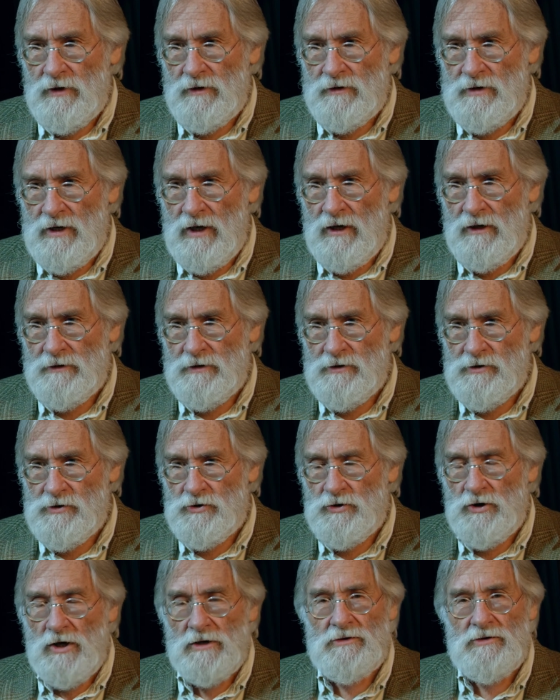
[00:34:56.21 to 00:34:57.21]
Talent is
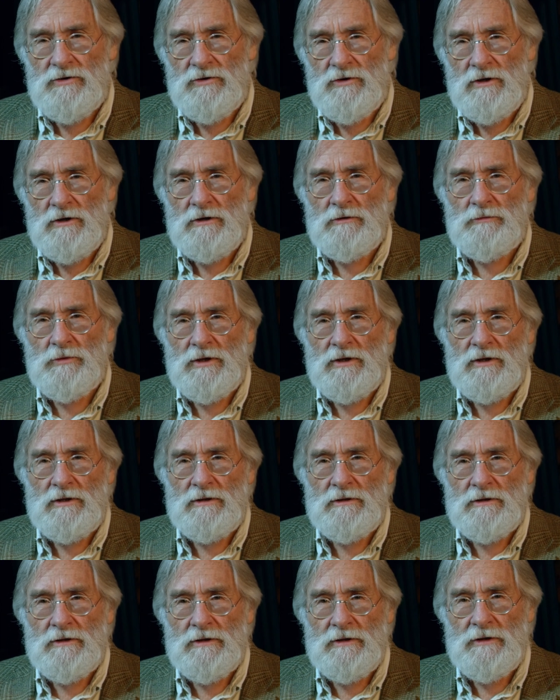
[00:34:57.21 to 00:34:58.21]
just a
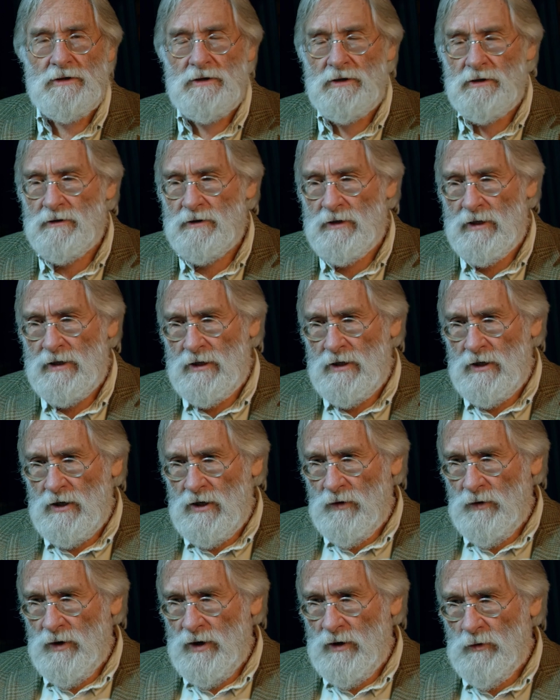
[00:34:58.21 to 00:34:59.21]
lubricant, you know.
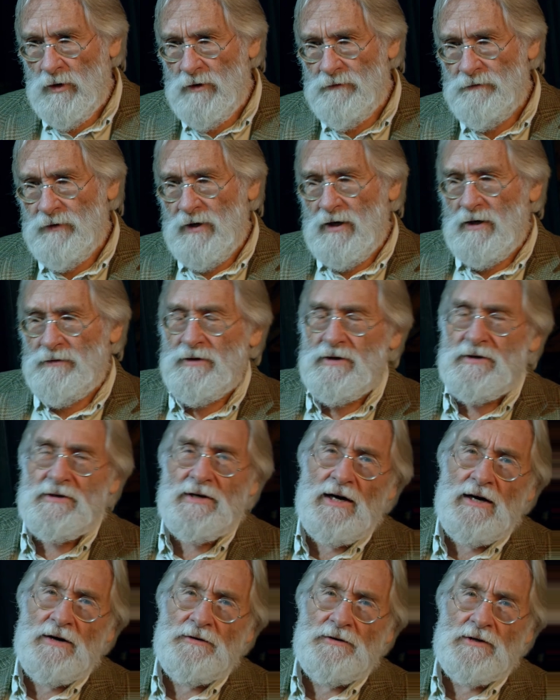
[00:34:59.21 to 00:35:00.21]
Well, we've found that
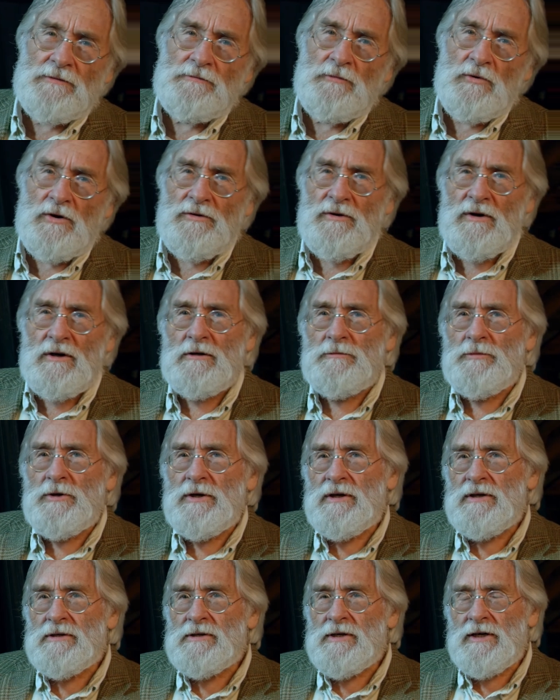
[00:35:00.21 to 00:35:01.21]
talent is more than a
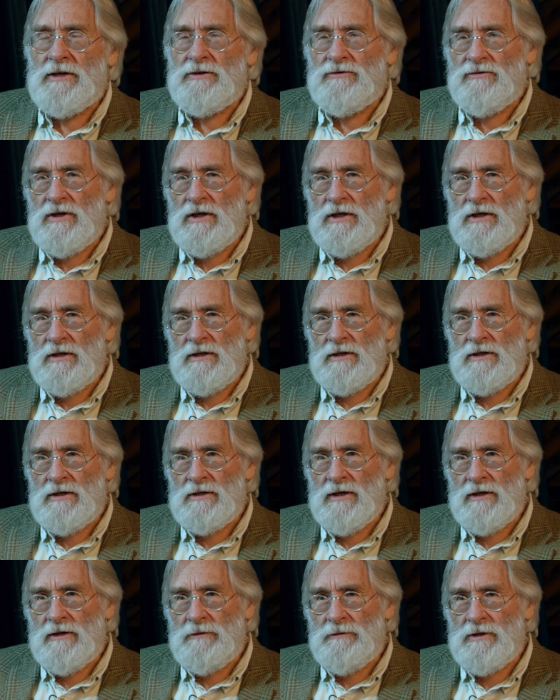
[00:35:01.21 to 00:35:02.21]
lubricant. It's like a drug.
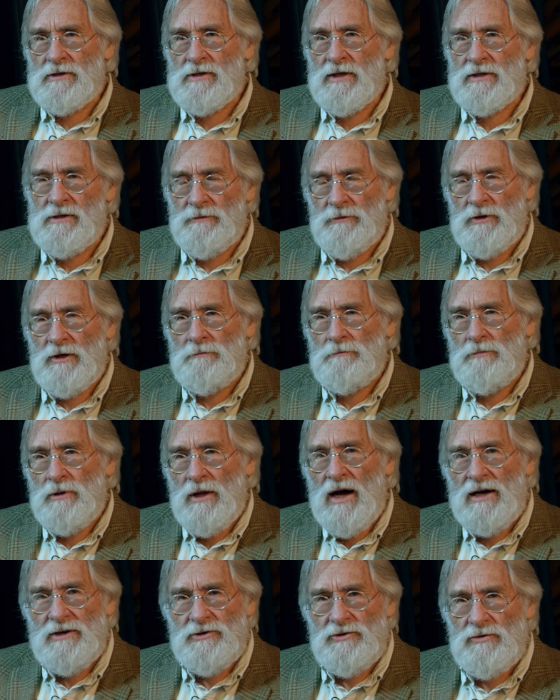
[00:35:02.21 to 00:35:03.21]
It's like, a, it's like something that
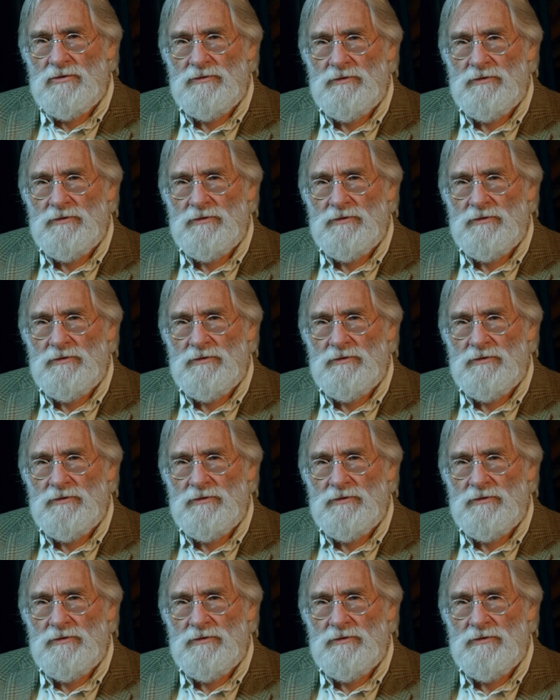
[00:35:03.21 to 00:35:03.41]
blocks you